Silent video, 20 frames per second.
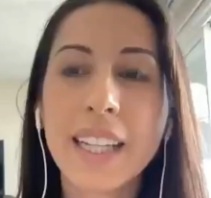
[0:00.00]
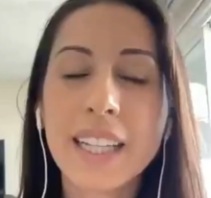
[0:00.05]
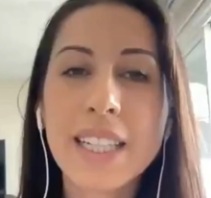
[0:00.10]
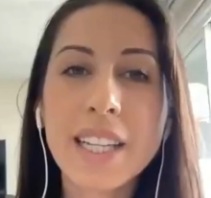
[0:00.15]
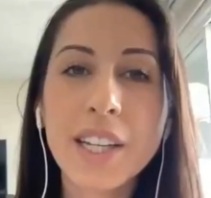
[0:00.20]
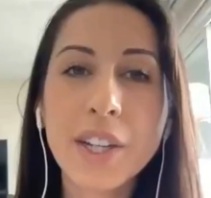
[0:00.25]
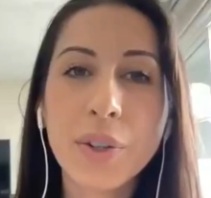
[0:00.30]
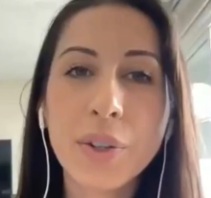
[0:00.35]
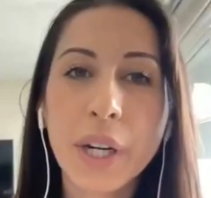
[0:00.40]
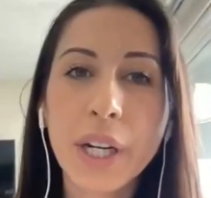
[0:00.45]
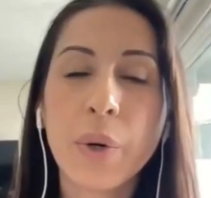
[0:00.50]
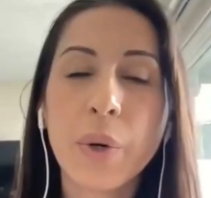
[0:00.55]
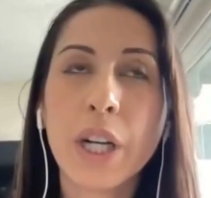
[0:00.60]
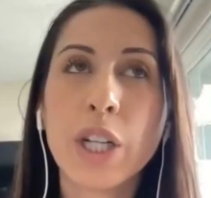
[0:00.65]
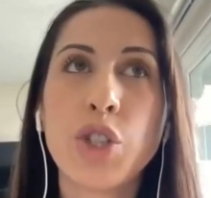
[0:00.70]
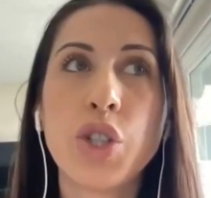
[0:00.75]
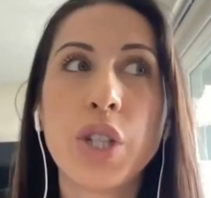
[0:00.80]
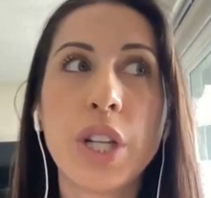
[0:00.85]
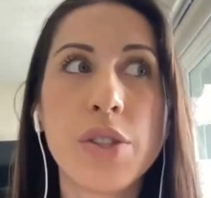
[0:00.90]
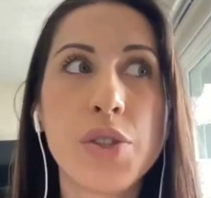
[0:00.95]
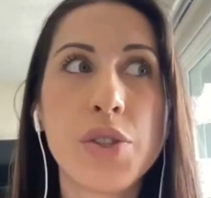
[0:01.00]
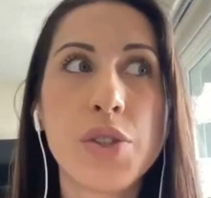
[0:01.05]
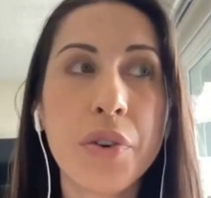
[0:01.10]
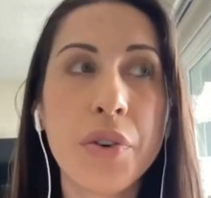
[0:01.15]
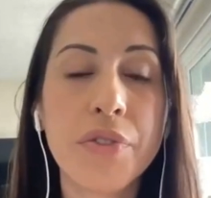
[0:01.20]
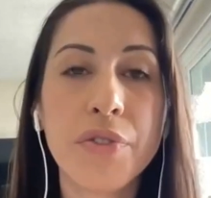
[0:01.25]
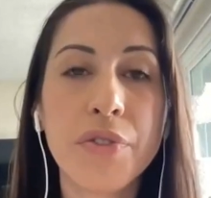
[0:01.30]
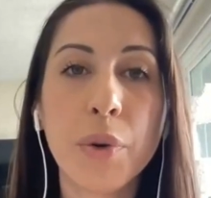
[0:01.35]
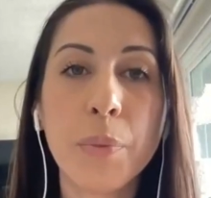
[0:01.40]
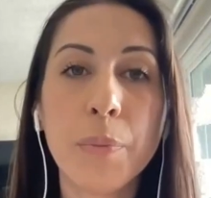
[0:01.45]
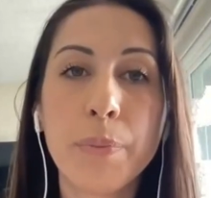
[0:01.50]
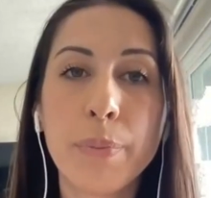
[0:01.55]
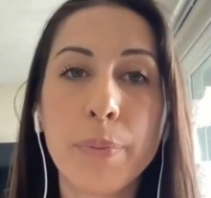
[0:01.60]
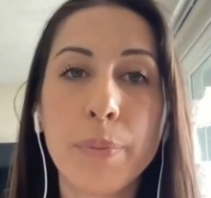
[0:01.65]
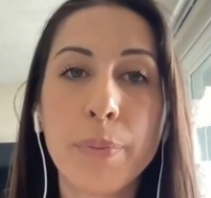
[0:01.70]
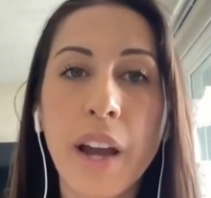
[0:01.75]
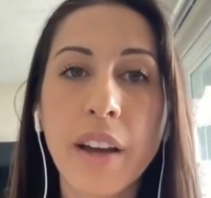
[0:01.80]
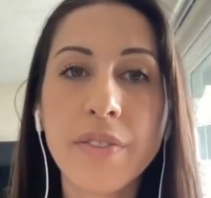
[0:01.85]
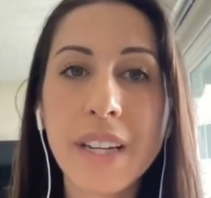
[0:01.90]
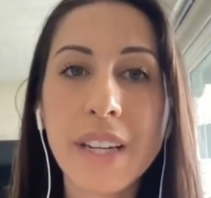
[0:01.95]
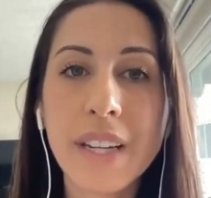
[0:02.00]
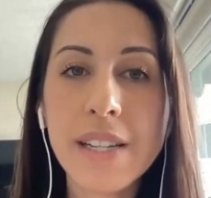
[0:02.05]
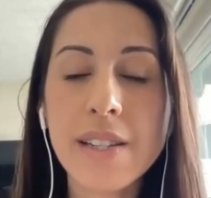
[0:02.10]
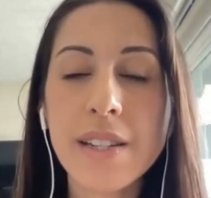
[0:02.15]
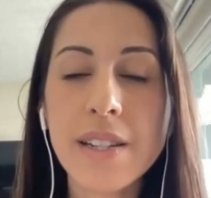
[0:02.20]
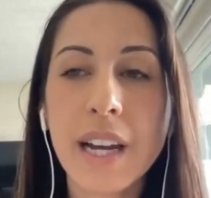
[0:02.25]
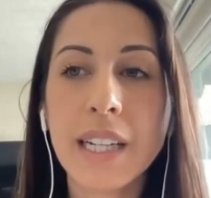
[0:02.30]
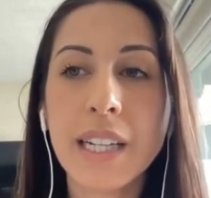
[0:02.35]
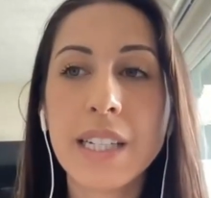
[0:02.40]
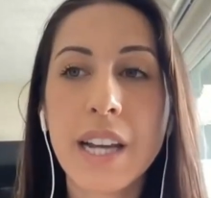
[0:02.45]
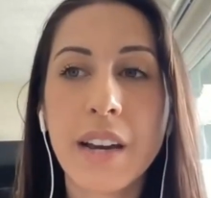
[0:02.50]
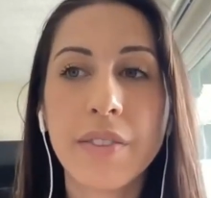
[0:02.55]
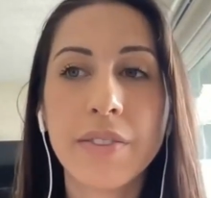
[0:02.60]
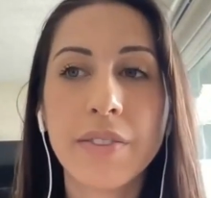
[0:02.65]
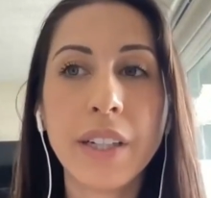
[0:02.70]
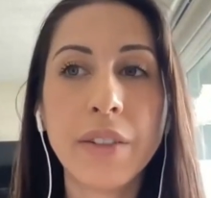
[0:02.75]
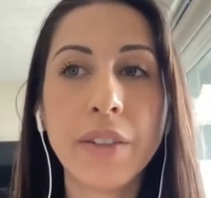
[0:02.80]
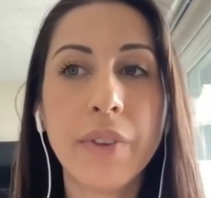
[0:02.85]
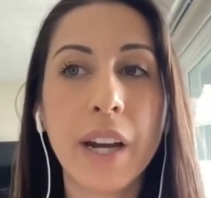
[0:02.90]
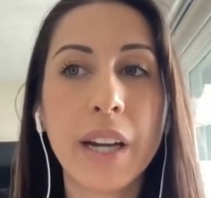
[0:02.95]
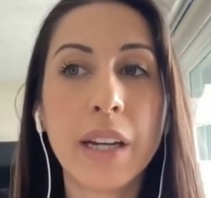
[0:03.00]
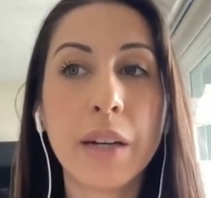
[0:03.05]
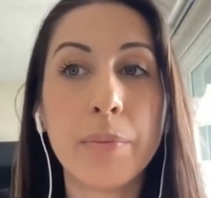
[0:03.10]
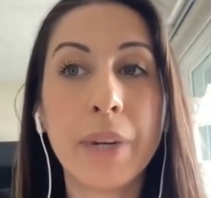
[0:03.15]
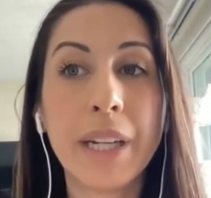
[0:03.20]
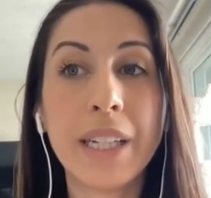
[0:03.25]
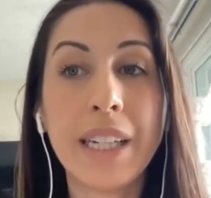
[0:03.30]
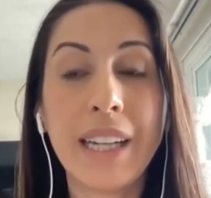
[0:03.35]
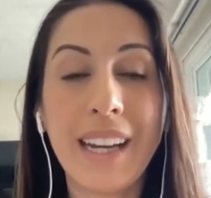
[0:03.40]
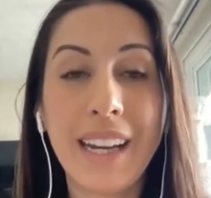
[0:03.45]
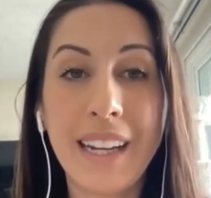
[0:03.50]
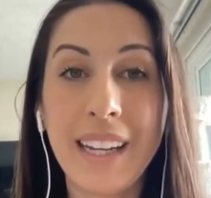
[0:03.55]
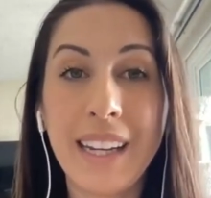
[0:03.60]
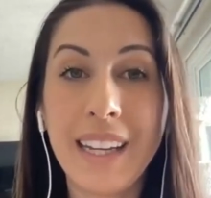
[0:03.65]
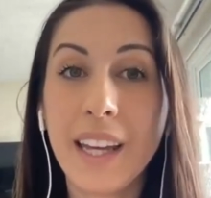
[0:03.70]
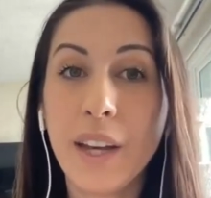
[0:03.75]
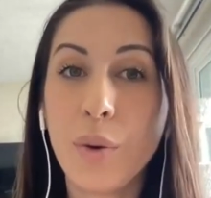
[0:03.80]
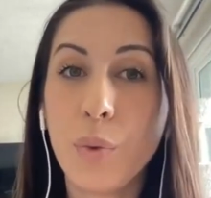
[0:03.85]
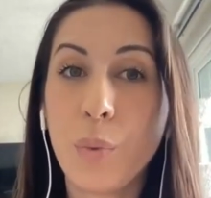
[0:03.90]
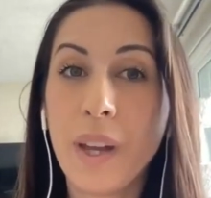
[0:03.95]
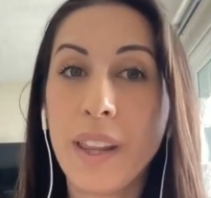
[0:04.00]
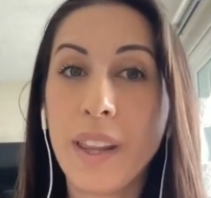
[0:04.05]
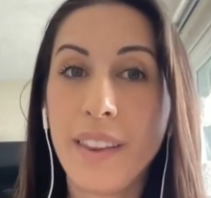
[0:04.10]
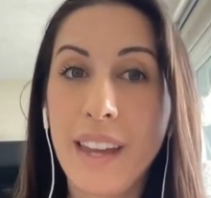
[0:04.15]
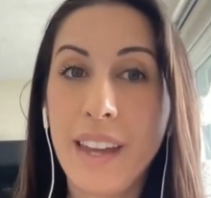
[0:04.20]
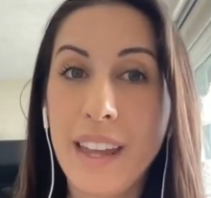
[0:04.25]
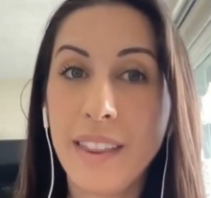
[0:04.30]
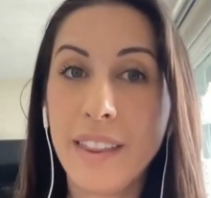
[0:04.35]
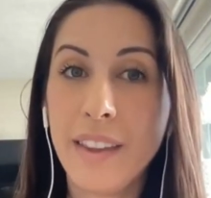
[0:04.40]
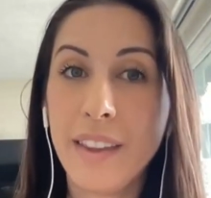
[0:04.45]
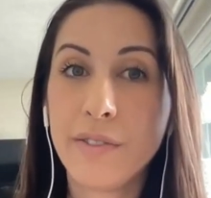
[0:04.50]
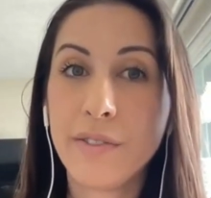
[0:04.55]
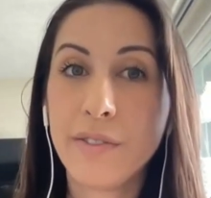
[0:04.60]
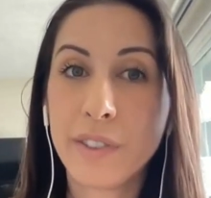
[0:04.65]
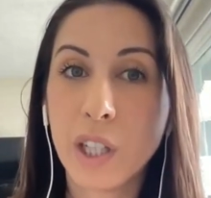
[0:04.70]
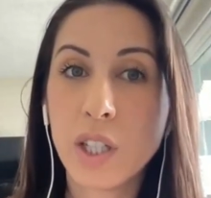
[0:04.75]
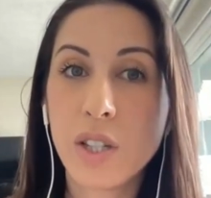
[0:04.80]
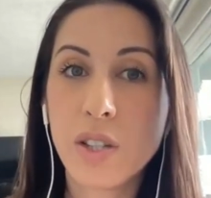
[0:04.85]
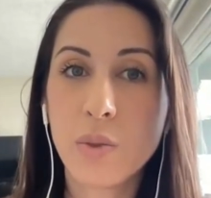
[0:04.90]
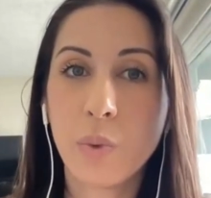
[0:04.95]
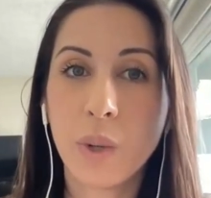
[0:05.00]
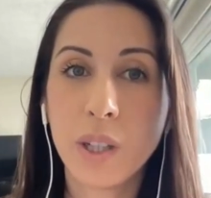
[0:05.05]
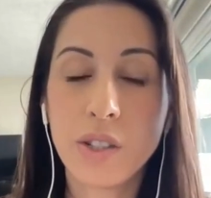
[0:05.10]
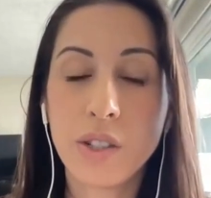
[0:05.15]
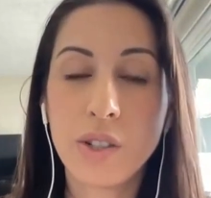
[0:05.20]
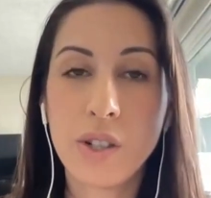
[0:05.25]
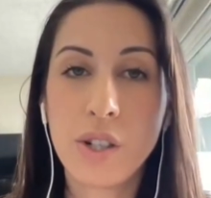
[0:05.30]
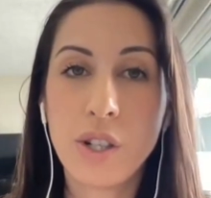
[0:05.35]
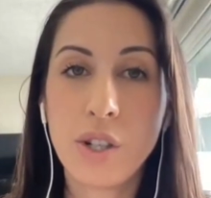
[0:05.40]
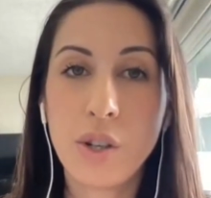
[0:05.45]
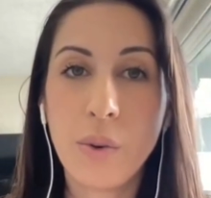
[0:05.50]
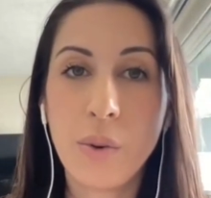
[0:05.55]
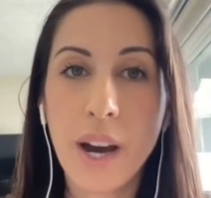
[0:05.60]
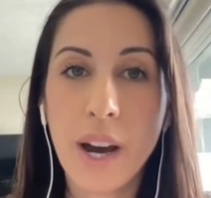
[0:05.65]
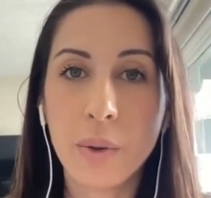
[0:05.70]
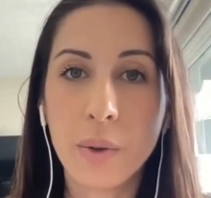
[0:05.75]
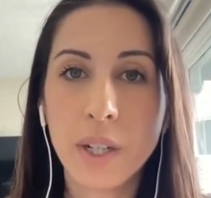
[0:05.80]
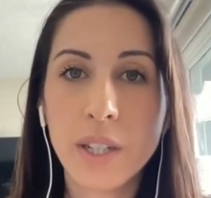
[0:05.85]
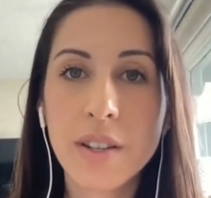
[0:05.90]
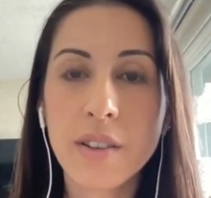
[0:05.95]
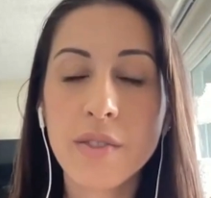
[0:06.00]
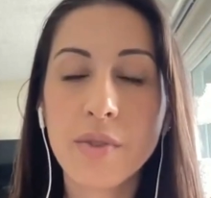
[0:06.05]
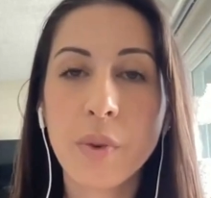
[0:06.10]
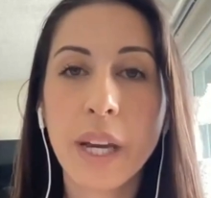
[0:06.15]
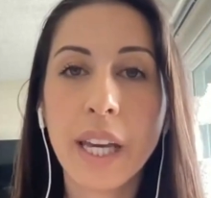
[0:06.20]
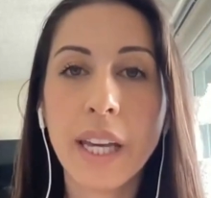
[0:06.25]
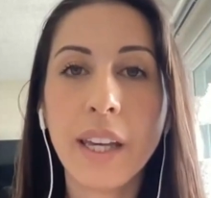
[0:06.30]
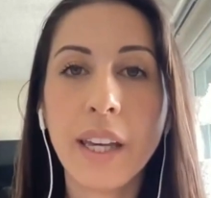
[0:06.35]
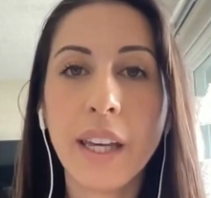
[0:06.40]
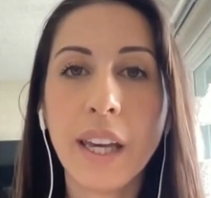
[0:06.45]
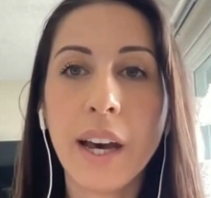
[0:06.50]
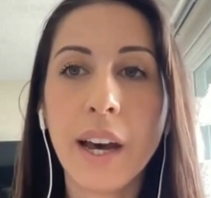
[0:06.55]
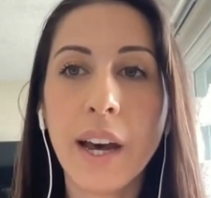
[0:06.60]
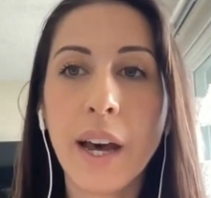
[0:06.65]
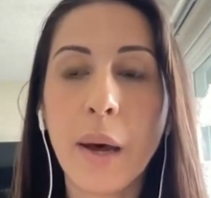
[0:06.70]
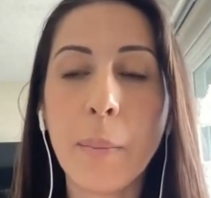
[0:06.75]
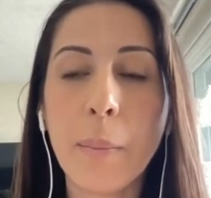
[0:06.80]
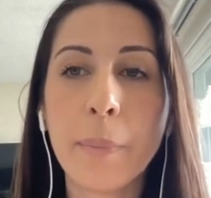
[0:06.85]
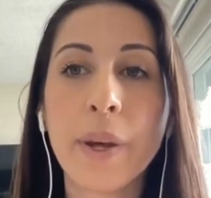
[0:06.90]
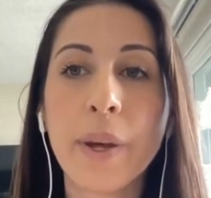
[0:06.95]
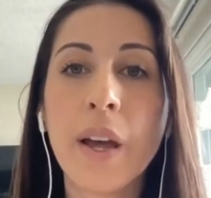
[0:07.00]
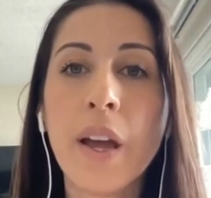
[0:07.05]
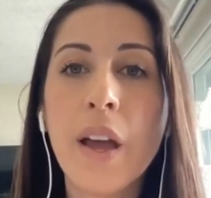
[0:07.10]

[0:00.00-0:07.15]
Yeah, that's a great question. So for breakfast, I definitely recommend eating it within the first 1 to 2 hours of waking up.